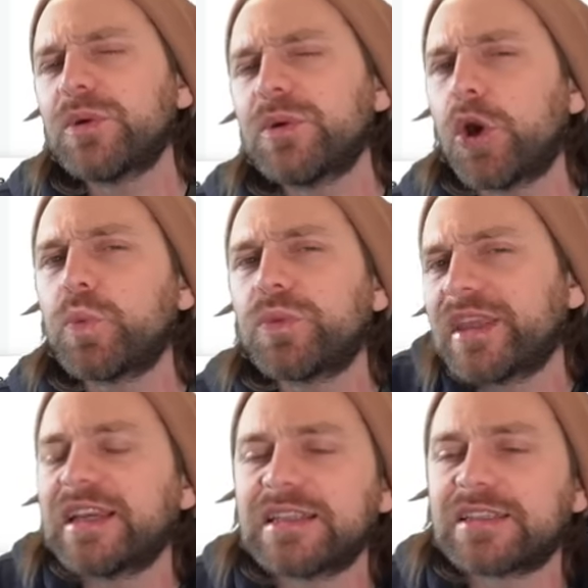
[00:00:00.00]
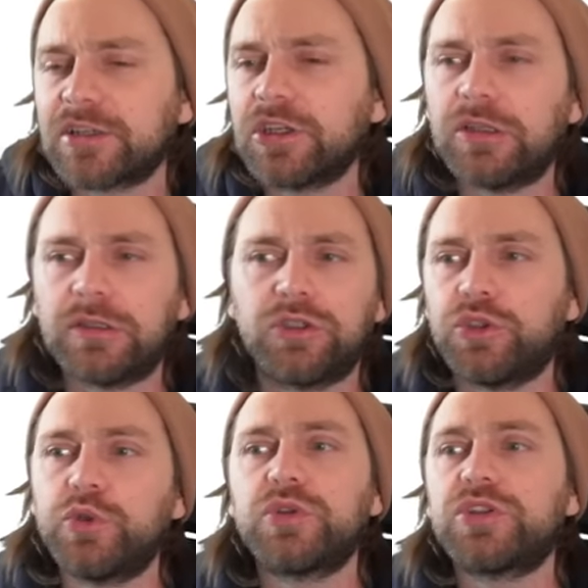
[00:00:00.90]
I don't think it's gonna
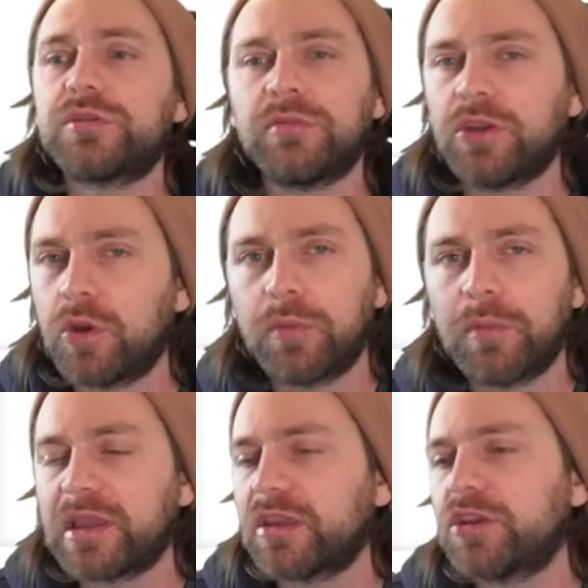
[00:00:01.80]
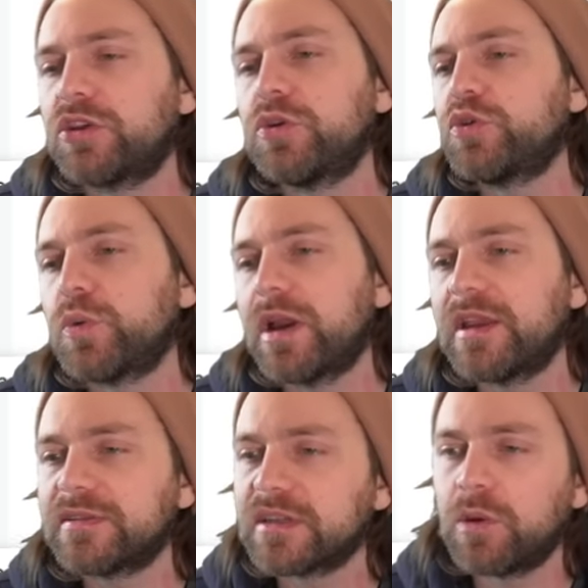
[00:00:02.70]
do, you know, make huge
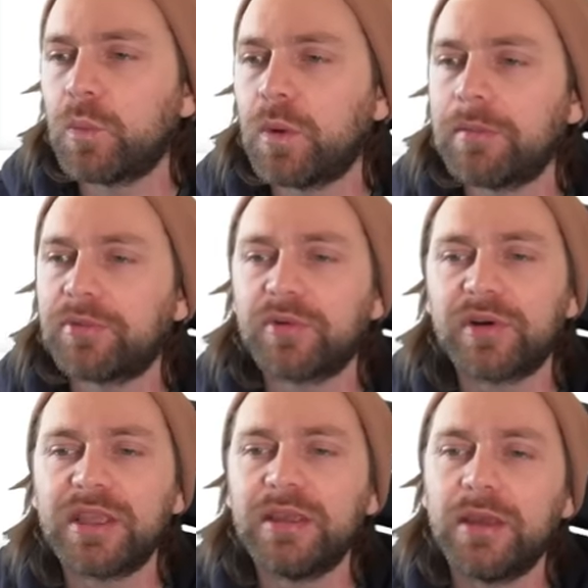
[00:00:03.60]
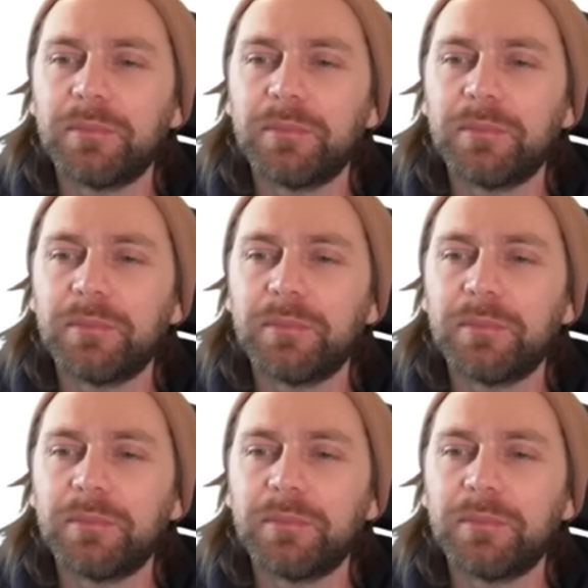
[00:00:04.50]
waves in Web three,